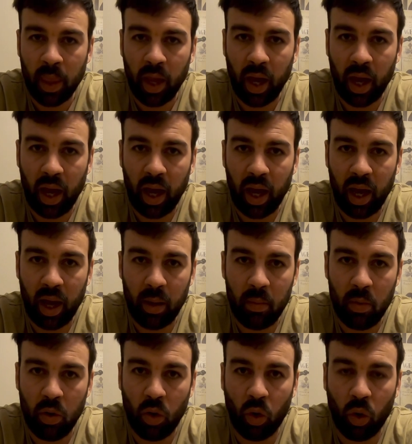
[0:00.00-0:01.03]

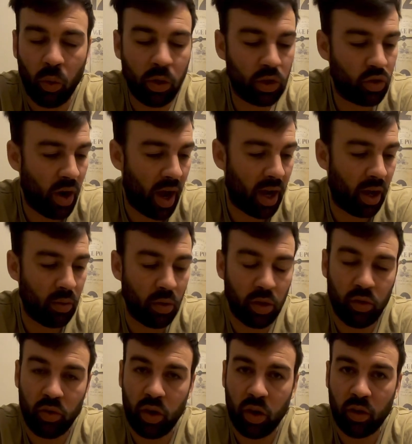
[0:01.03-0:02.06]
Always crack out the
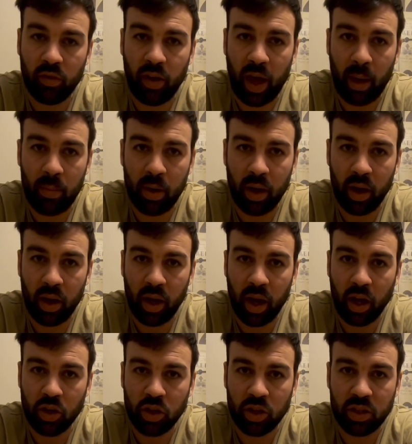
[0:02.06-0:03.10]
3-hook flapper
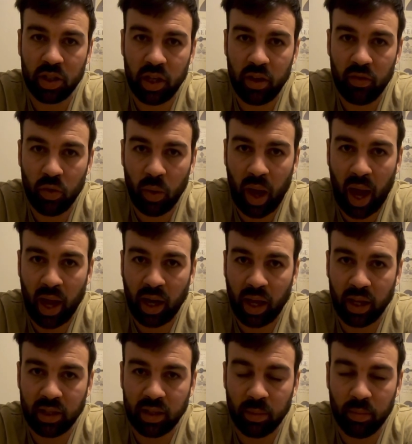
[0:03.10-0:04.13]
and just see if you can
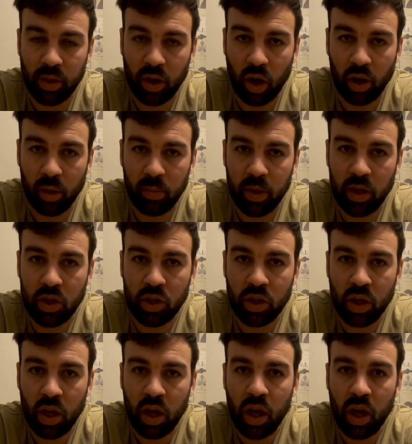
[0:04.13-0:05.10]
get something on the beach.